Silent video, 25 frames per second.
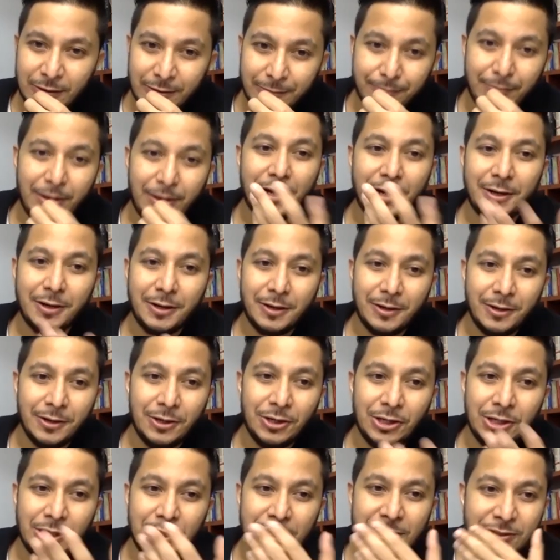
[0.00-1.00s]
But
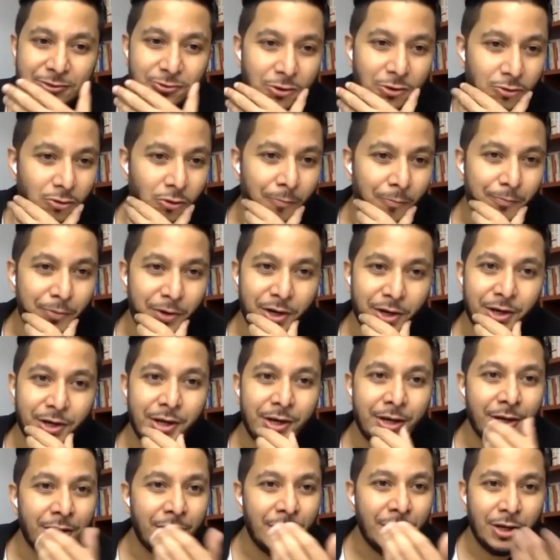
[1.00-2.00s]
he is not
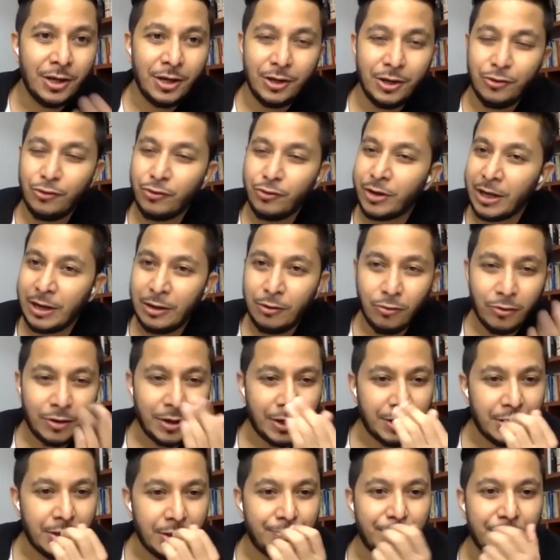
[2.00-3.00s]
complaining. You can look
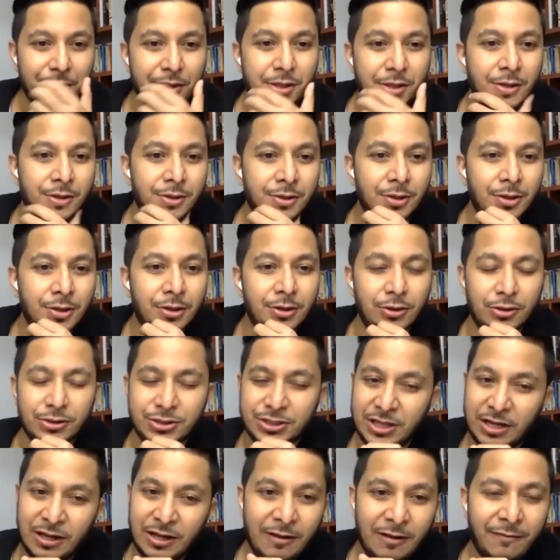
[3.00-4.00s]
at his message
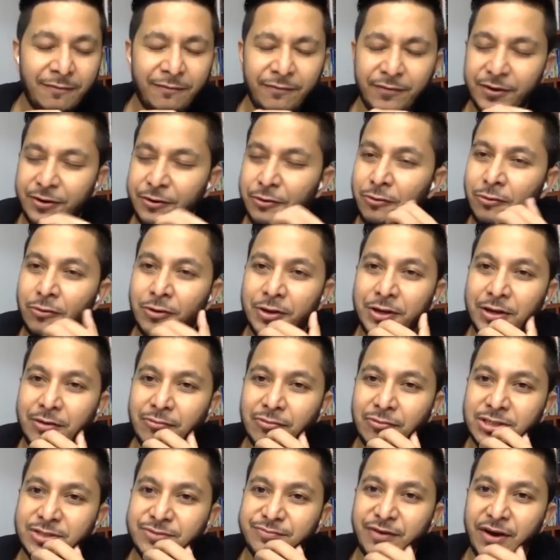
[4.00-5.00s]
yourself. He
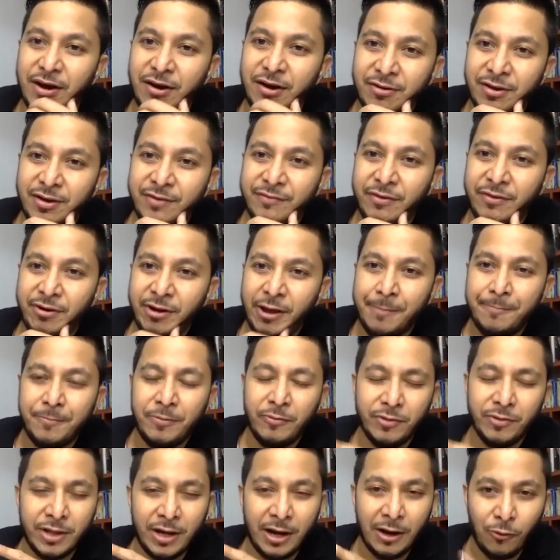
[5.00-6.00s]
was very, very happy
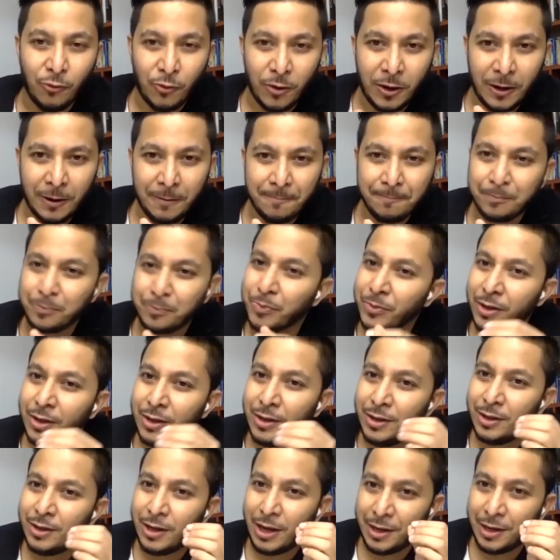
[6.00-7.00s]
with the outcome.
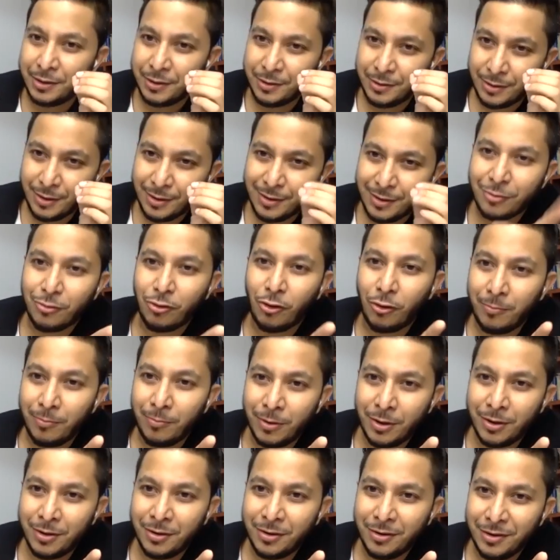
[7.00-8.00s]
And his
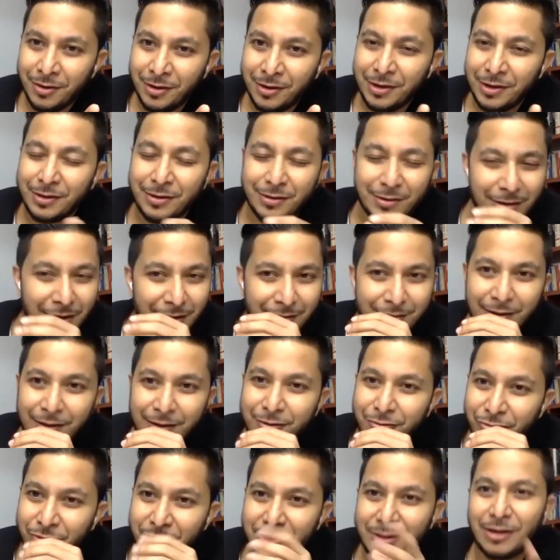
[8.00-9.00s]
installment is less than
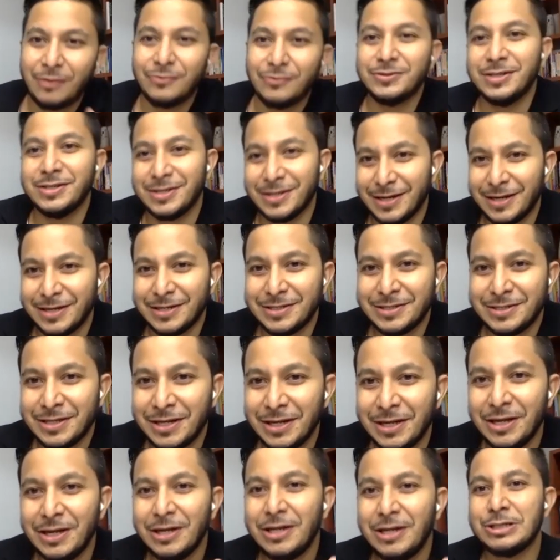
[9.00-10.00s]
3,000, guys.
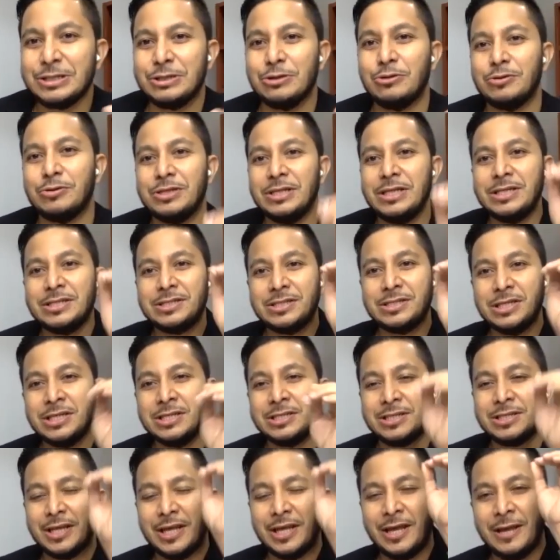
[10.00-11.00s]
So this is
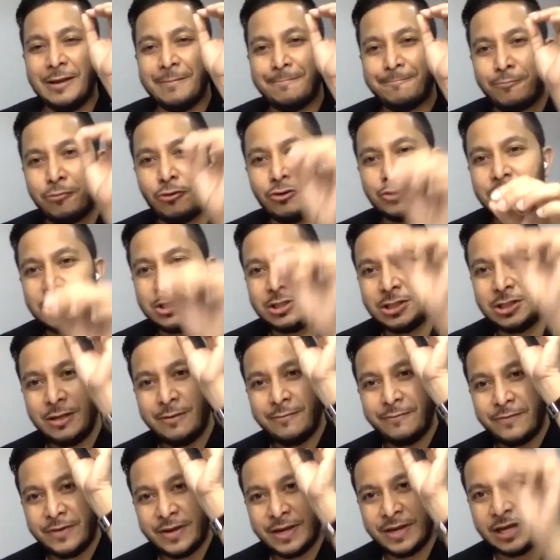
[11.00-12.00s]
a
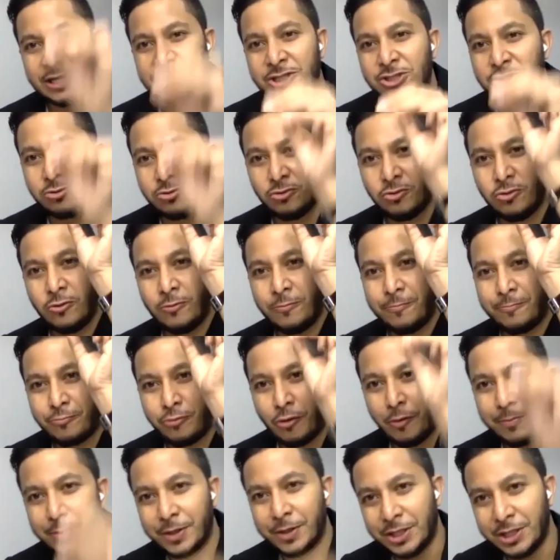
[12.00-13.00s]
positive cash flow
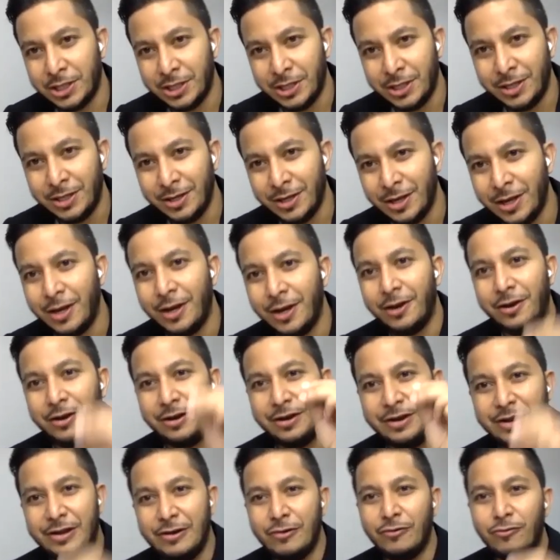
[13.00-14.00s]
property,
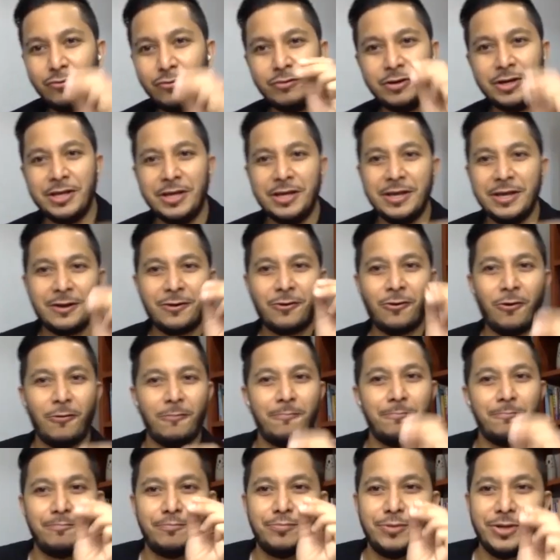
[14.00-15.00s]
newly
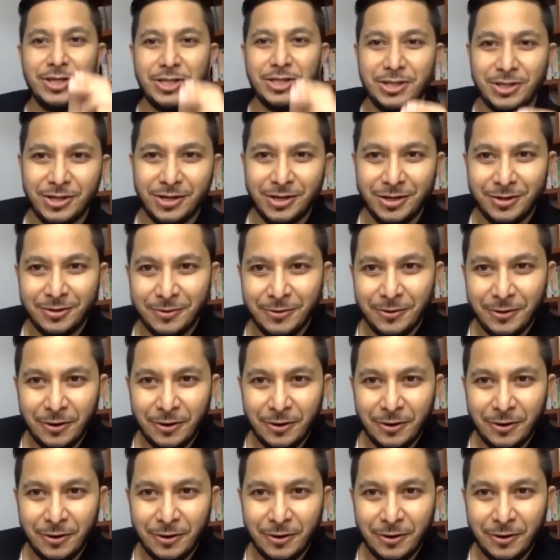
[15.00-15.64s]
completed,